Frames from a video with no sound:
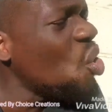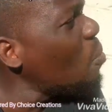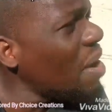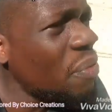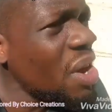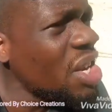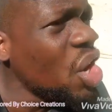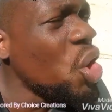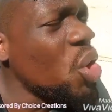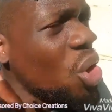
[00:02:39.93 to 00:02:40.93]
no, my friend,
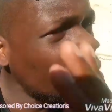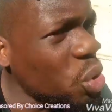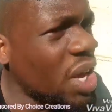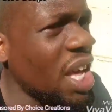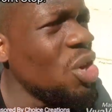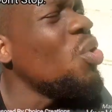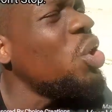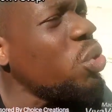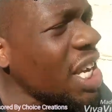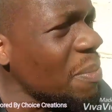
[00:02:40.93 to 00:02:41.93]
you are not okay. You
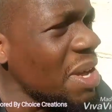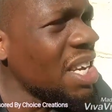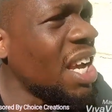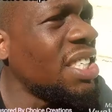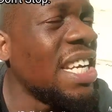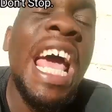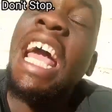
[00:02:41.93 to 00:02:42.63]
need to take medication.